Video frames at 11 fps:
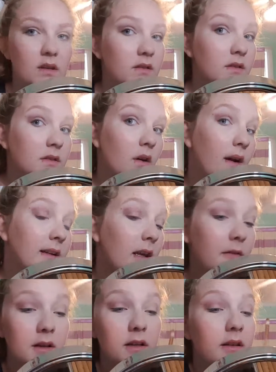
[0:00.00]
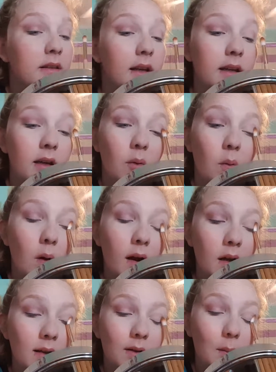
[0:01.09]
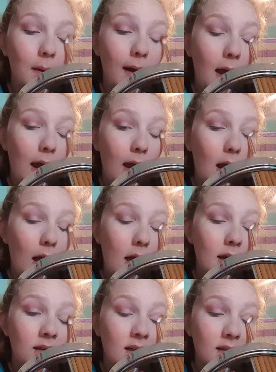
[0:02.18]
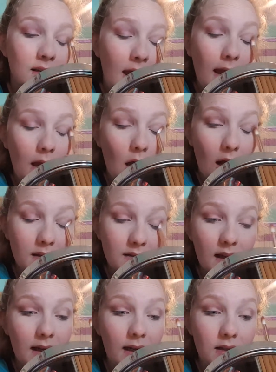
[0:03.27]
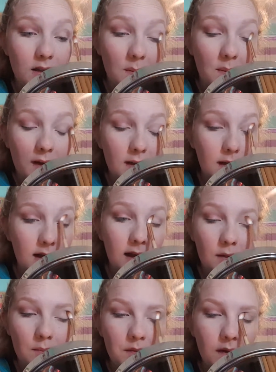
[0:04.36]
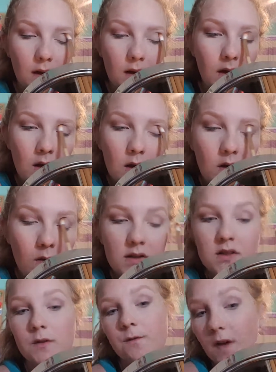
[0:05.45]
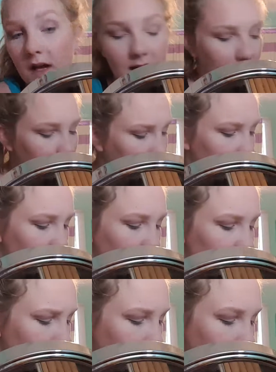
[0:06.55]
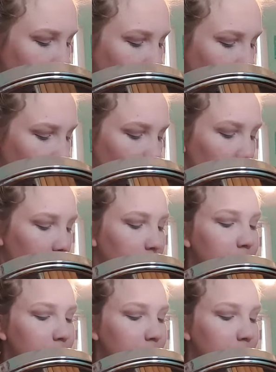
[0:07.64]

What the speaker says: So I definitely think it worked, but it did take a hot second to blend it in, which is fine because makeup takes a while, but